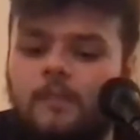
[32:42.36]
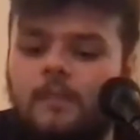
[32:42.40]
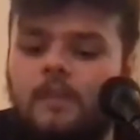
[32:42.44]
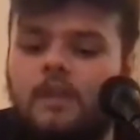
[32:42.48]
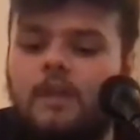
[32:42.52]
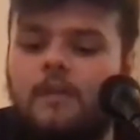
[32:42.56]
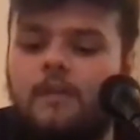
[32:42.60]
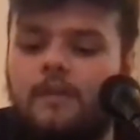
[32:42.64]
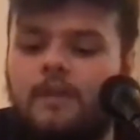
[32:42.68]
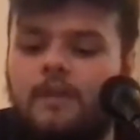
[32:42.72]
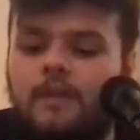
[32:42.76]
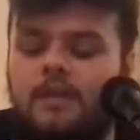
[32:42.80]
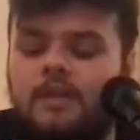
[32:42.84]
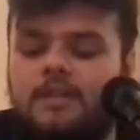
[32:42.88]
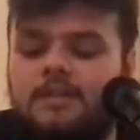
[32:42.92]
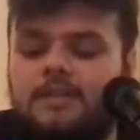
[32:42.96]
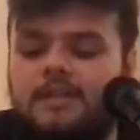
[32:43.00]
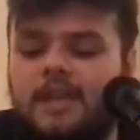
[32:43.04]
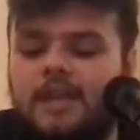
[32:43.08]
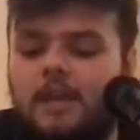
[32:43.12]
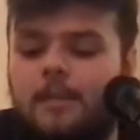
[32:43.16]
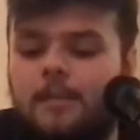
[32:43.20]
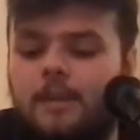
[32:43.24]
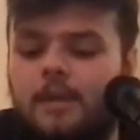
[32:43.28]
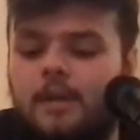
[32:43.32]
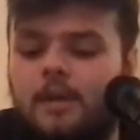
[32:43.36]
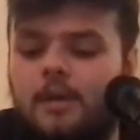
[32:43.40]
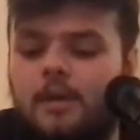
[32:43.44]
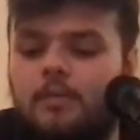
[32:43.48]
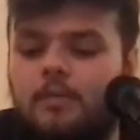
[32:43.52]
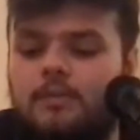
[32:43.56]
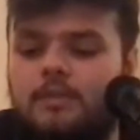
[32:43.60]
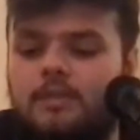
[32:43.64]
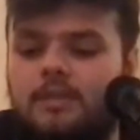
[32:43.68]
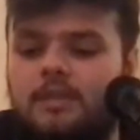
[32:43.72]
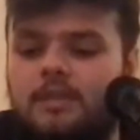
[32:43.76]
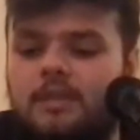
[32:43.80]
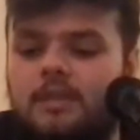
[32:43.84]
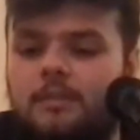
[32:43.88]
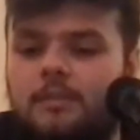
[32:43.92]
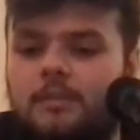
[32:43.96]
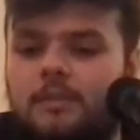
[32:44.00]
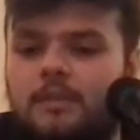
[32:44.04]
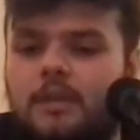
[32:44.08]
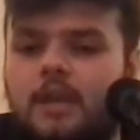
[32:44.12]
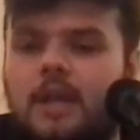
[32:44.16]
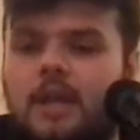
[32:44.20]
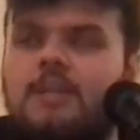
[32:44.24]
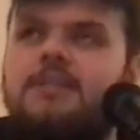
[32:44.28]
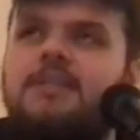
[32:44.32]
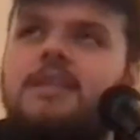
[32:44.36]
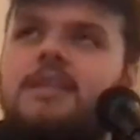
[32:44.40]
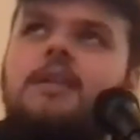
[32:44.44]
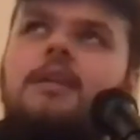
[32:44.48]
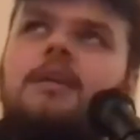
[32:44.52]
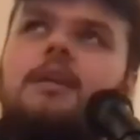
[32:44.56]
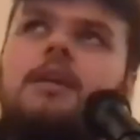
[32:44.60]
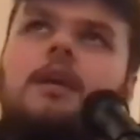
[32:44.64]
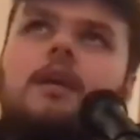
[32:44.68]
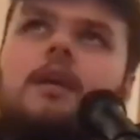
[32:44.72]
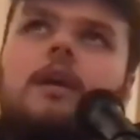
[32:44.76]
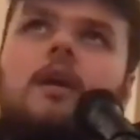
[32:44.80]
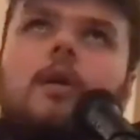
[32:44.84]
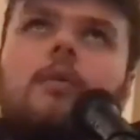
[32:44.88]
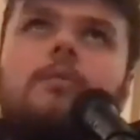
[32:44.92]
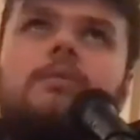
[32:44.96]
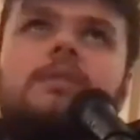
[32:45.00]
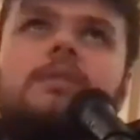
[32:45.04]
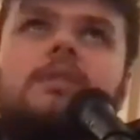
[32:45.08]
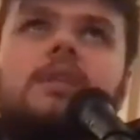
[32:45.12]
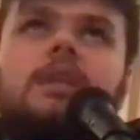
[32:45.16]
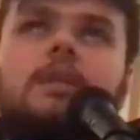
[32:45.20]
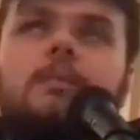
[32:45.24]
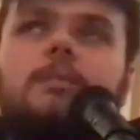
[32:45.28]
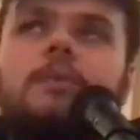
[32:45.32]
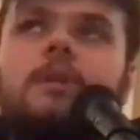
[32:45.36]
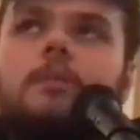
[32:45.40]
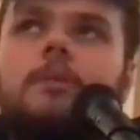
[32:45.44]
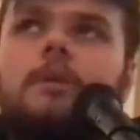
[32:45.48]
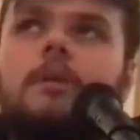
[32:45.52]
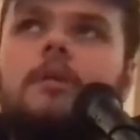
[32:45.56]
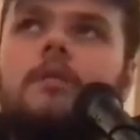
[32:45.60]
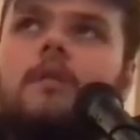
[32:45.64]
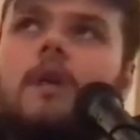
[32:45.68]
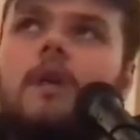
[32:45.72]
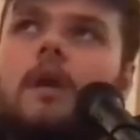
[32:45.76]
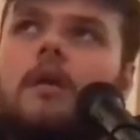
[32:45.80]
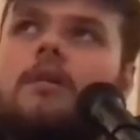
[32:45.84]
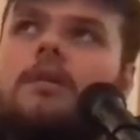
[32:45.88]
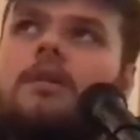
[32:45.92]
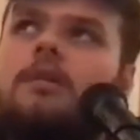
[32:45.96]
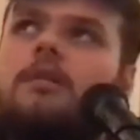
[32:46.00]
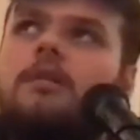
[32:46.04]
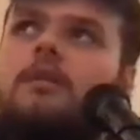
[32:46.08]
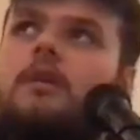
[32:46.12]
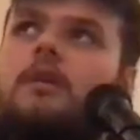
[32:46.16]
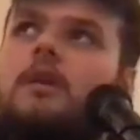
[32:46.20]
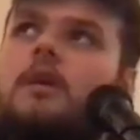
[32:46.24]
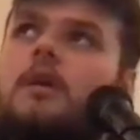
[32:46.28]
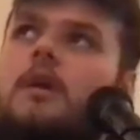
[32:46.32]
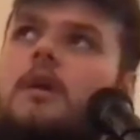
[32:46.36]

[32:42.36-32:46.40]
I think at the time it helped to keep me, I say it helped to keep me a bit grounded,